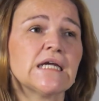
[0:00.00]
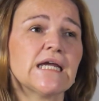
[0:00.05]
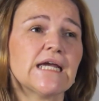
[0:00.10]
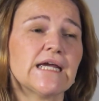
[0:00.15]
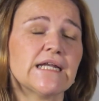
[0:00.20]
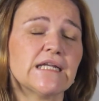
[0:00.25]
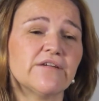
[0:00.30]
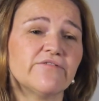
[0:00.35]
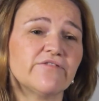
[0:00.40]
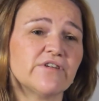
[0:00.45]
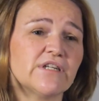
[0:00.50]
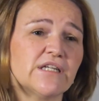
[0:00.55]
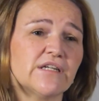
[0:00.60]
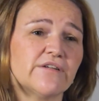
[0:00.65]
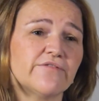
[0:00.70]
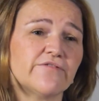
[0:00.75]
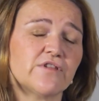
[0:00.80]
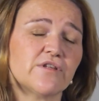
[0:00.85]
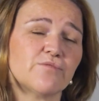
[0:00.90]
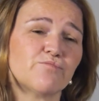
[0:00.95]
And even
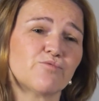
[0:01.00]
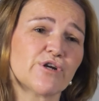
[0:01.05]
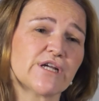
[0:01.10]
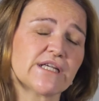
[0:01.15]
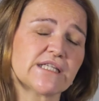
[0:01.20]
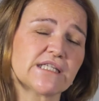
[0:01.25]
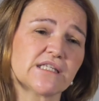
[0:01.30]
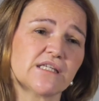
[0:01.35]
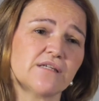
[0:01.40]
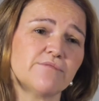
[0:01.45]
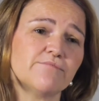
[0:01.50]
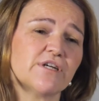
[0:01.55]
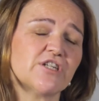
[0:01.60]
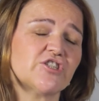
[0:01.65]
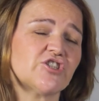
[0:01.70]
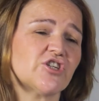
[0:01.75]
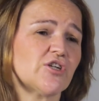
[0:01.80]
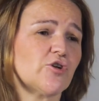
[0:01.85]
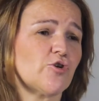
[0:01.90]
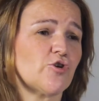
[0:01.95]
if the breast
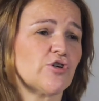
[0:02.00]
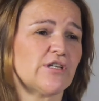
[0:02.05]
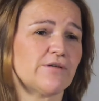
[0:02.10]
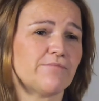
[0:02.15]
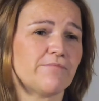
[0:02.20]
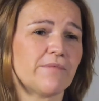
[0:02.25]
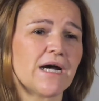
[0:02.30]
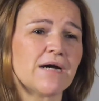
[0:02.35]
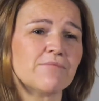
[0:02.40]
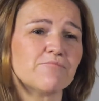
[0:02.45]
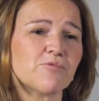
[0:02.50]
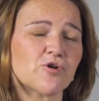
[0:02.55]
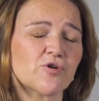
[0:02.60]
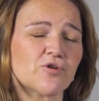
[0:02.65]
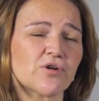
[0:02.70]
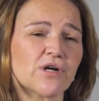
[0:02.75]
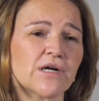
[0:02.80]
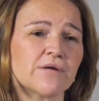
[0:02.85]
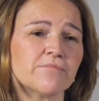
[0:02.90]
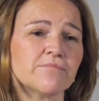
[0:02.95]
imaging or the
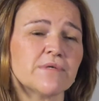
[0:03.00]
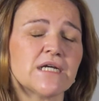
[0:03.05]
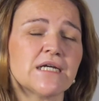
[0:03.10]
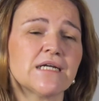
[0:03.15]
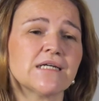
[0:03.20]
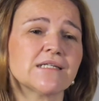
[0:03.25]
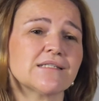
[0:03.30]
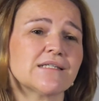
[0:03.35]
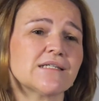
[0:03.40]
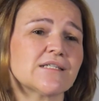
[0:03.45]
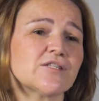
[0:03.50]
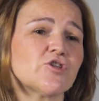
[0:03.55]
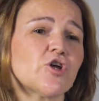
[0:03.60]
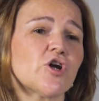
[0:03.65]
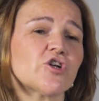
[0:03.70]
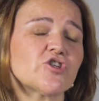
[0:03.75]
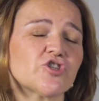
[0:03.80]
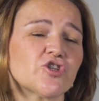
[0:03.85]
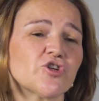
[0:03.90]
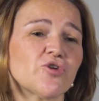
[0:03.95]
mammogram does
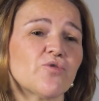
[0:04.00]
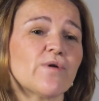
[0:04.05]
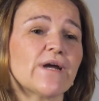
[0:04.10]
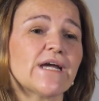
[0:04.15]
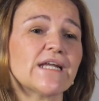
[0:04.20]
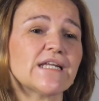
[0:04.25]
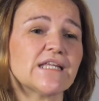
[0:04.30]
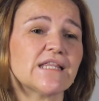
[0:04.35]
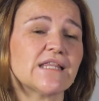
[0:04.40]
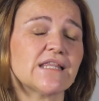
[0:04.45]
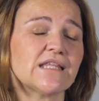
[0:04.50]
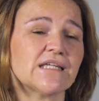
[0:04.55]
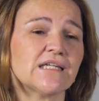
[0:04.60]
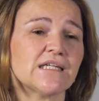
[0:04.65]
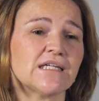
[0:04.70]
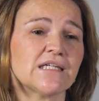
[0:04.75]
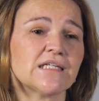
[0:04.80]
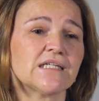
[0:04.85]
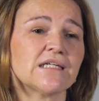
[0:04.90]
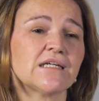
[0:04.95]
not show
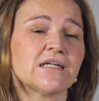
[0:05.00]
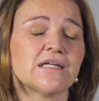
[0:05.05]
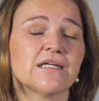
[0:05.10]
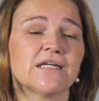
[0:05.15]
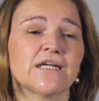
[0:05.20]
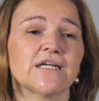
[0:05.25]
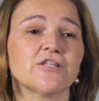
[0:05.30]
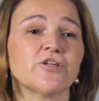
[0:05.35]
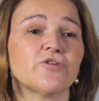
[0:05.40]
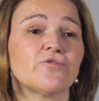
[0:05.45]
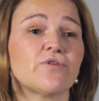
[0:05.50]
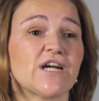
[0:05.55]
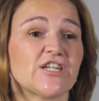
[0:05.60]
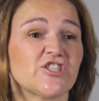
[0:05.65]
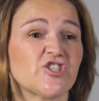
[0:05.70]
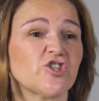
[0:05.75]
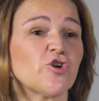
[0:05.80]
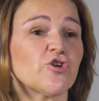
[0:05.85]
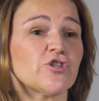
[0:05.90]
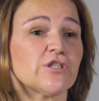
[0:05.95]
anything and the
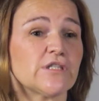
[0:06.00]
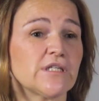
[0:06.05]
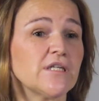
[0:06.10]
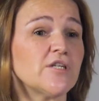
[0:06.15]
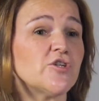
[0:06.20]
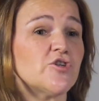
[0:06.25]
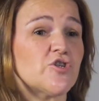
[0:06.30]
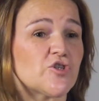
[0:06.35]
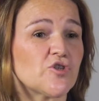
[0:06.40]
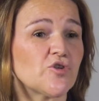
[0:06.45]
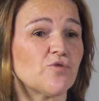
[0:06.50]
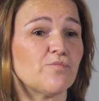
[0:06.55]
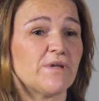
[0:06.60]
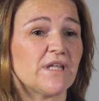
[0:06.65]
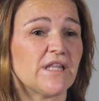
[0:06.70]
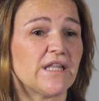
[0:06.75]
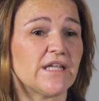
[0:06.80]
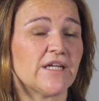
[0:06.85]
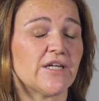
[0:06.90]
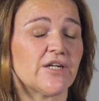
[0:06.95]
rash continues to
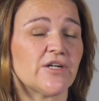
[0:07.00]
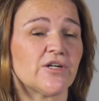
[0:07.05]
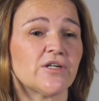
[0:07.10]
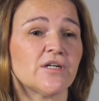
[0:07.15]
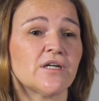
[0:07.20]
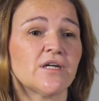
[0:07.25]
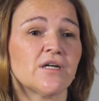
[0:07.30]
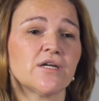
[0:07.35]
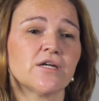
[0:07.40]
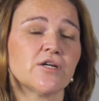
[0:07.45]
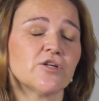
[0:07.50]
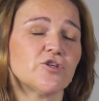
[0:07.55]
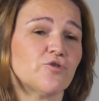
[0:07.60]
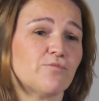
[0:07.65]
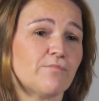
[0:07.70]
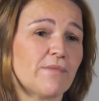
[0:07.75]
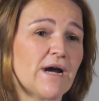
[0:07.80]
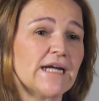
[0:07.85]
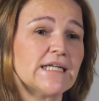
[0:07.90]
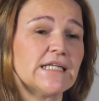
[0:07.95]
be there, you
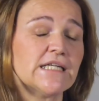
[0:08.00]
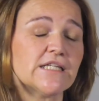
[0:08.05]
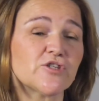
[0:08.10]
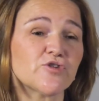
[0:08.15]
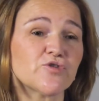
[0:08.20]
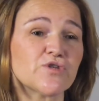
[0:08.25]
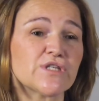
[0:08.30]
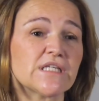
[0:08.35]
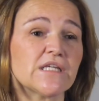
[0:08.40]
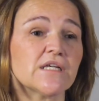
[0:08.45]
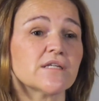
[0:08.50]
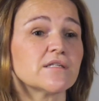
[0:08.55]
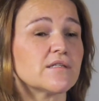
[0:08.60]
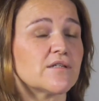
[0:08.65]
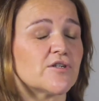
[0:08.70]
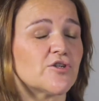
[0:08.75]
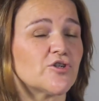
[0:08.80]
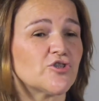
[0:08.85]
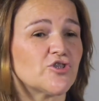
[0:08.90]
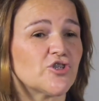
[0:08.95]
might need to see a
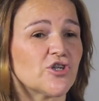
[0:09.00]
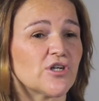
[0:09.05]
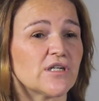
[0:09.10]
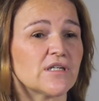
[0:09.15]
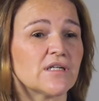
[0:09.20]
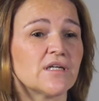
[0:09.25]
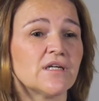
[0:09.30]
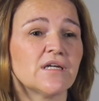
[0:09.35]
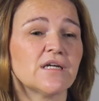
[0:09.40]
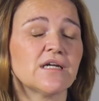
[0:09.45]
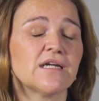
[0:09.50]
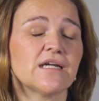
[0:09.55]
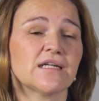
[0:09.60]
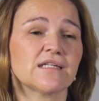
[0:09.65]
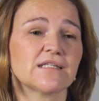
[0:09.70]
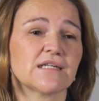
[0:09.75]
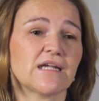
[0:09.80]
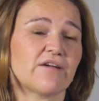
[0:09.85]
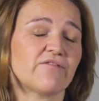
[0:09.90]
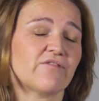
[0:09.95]
surgeon
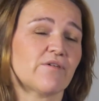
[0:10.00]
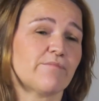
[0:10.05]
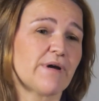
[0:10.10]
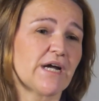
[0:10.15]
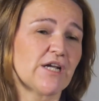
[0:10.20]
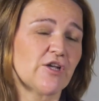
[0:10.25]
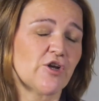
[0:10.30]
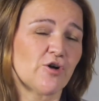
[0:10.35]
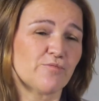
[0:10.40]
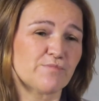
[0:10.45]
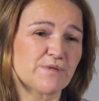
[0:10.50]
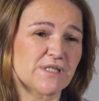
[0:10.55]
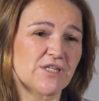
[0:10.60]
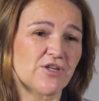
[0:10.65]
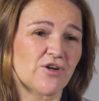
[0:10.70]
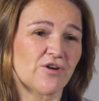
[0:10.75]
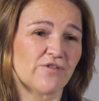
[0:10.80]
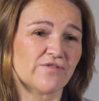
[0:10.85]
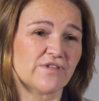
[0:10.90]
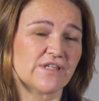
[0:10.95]
and have a
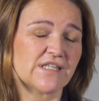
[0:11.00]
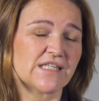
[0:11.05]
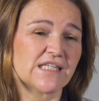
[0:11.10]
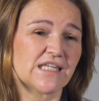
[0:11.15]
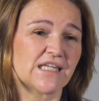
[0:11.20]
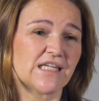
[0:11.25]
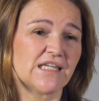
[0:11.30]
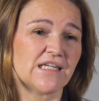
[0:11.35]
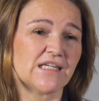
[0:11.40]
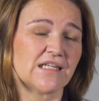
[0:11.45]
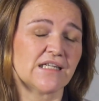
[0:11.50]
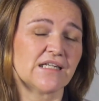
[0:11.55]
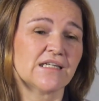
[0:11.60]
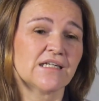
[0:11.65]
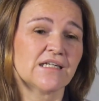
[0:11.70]
biopsy of the skin.